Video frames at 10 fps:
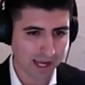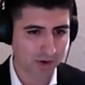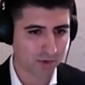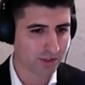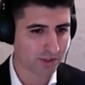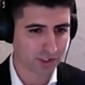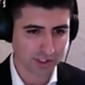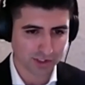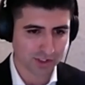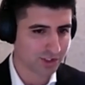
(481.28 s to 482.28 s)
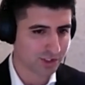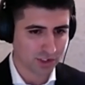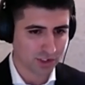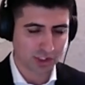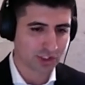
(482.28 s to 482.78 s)
owner, just
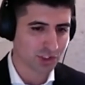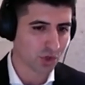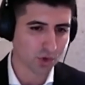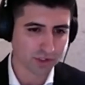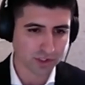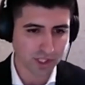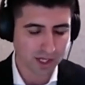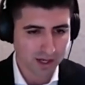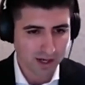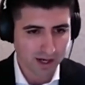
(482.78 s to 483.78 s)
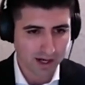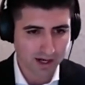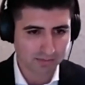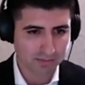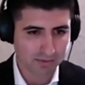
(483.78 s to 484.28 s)
listed, just sold.
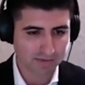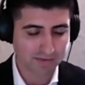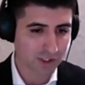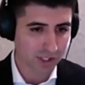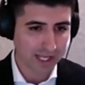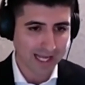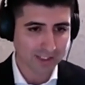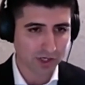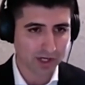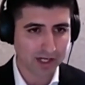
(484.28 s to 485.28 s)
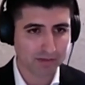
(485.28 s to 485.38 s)
Uh, eventually, I started